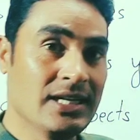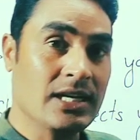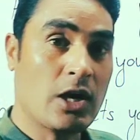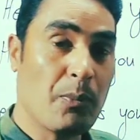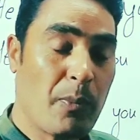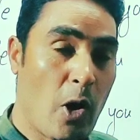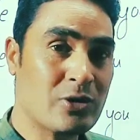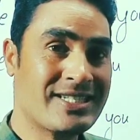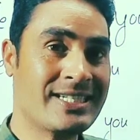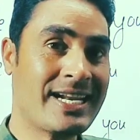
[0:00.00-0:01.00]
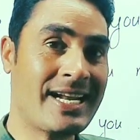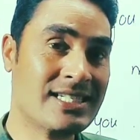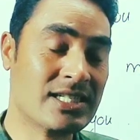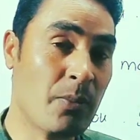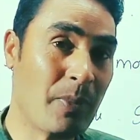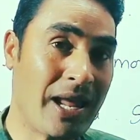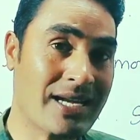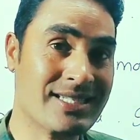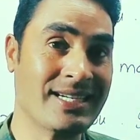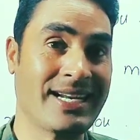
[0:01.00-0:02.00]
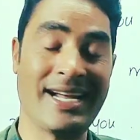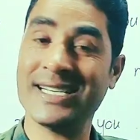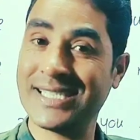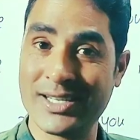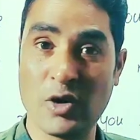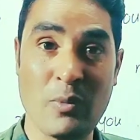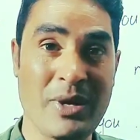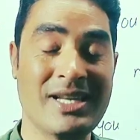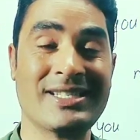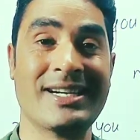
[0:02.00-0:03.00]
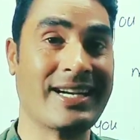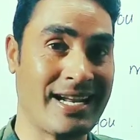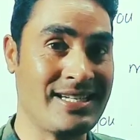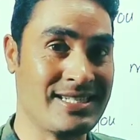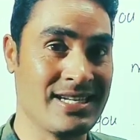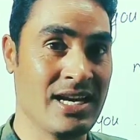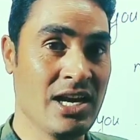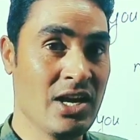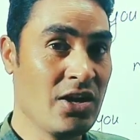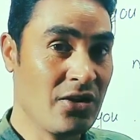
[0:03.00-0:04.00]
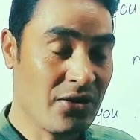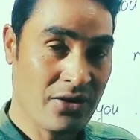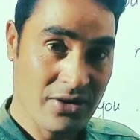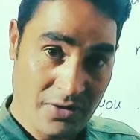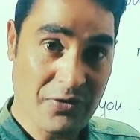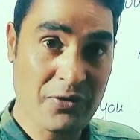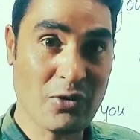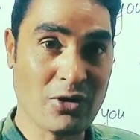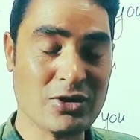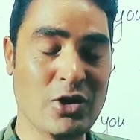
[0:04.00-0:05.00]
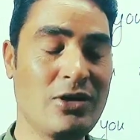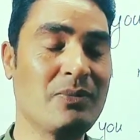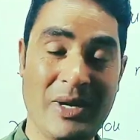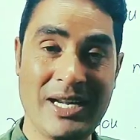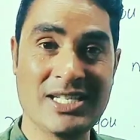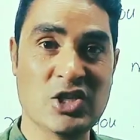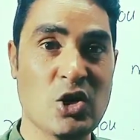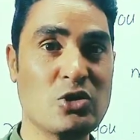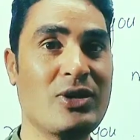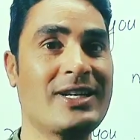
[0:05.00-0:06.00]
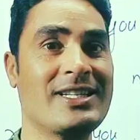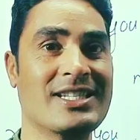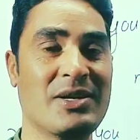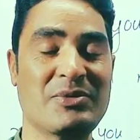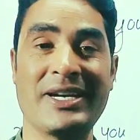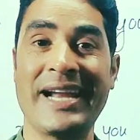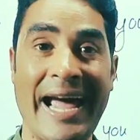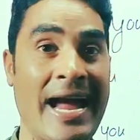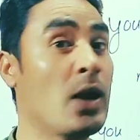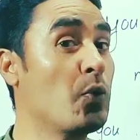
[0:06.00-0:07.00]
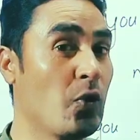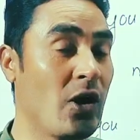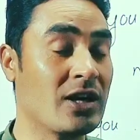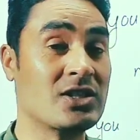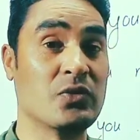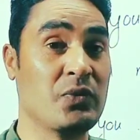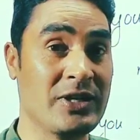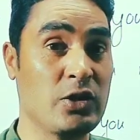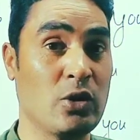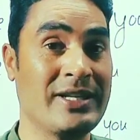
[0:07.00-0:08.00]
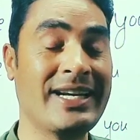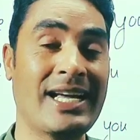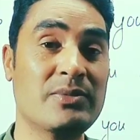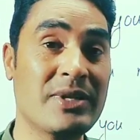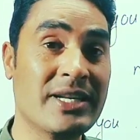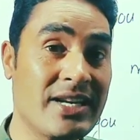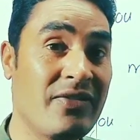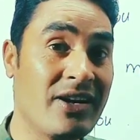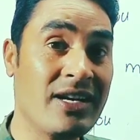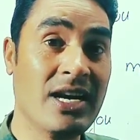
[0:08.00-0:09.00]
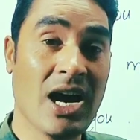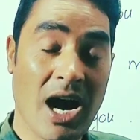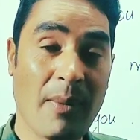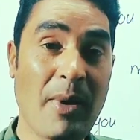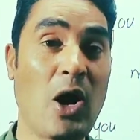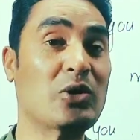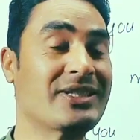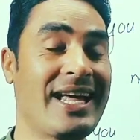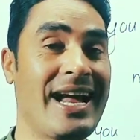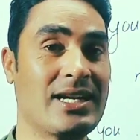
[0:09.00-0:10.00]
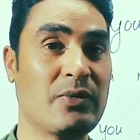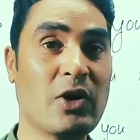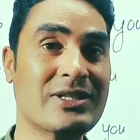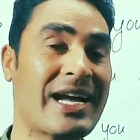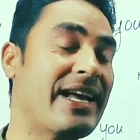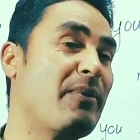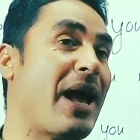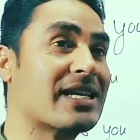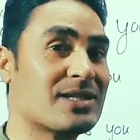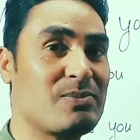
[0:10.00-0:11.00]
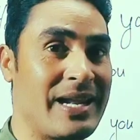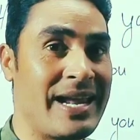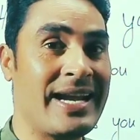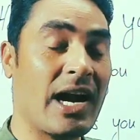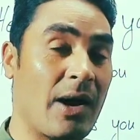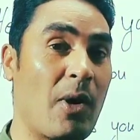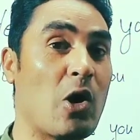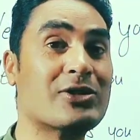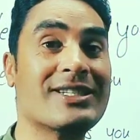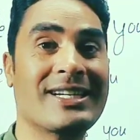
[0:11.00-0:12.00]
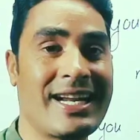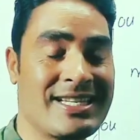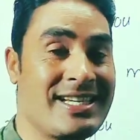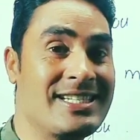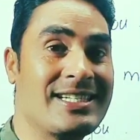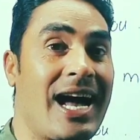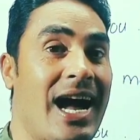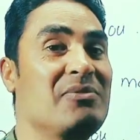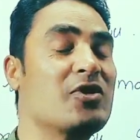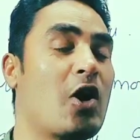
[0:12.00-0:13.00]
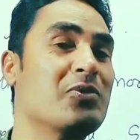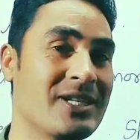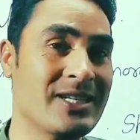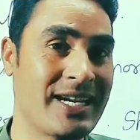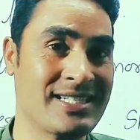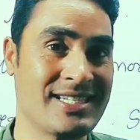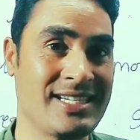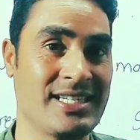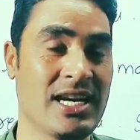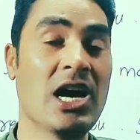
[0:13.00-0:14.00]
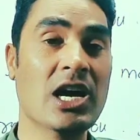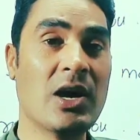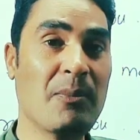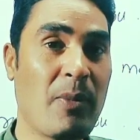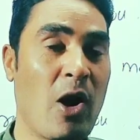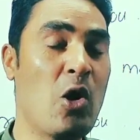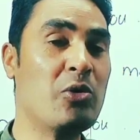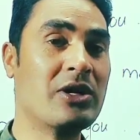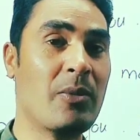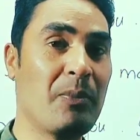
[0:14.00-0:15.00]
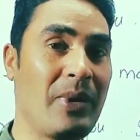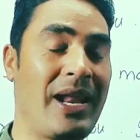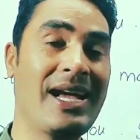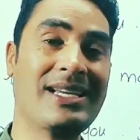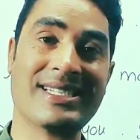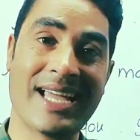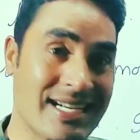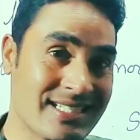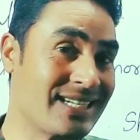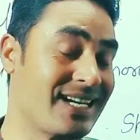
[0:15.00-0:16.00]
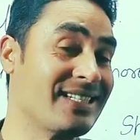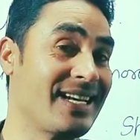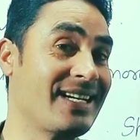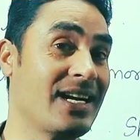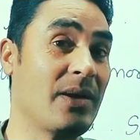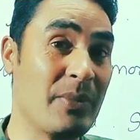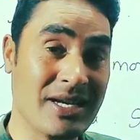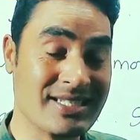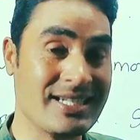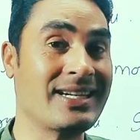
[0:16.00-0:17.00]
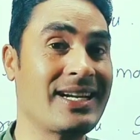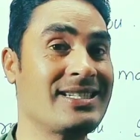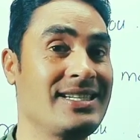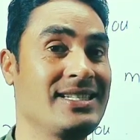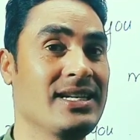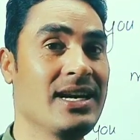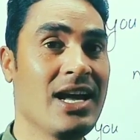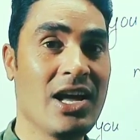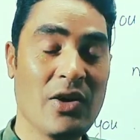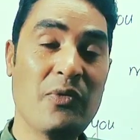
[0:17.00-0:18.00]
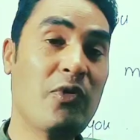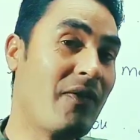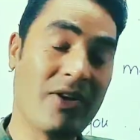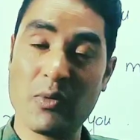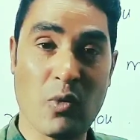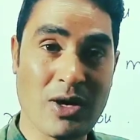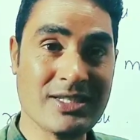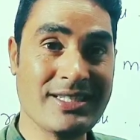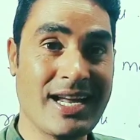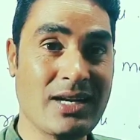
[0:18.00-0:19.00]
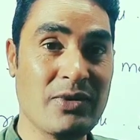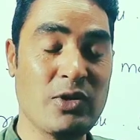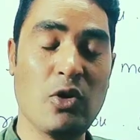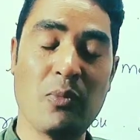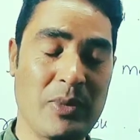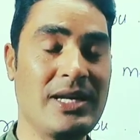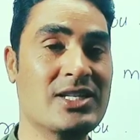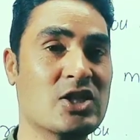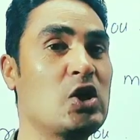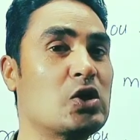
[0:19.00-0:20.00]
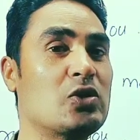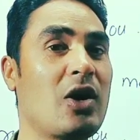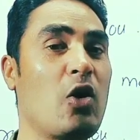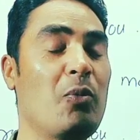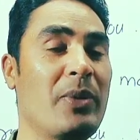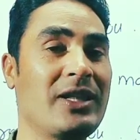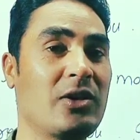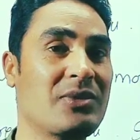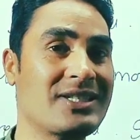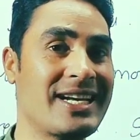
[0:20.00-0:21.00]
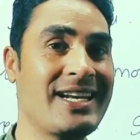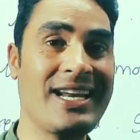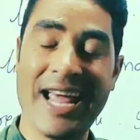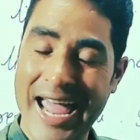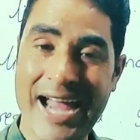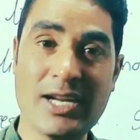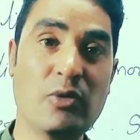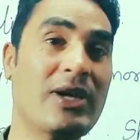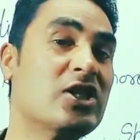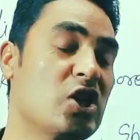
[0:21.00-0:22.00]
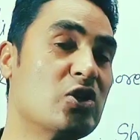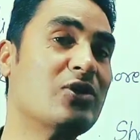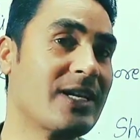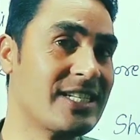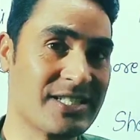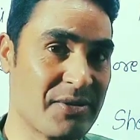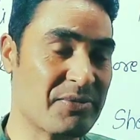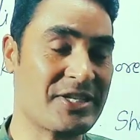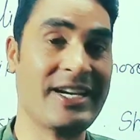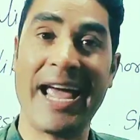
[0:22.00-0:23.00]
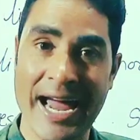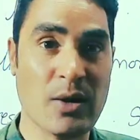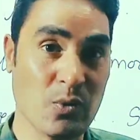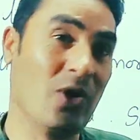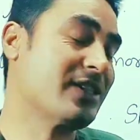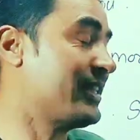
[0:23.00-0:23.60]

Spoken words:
compound sentence, complex sentence, mixed sentence. If you don't know, please go to the description and watch video. Link has been given about that, because I have explained about sentences, types of sentences, compound, complex, etc., mixed sentences. If you haven't watched that video, please go to the home page of the channel and you can go to the description and watch